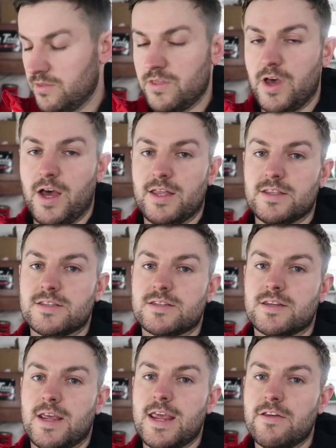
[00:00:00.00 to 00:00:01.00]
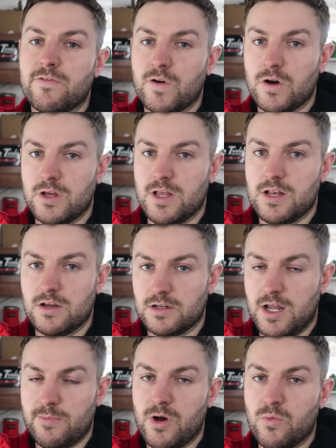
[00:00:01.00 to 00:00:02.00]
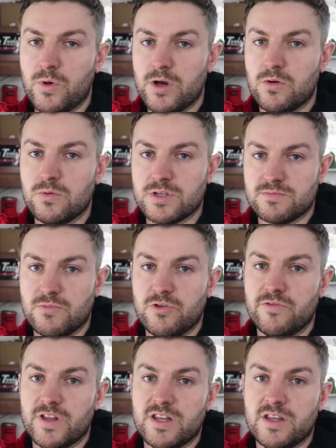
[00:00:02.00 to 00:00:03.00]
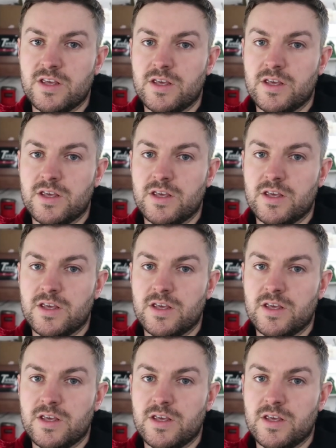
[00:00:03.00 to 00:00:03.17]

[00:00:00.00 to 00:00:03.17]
that he thought it looked like my wheel was moving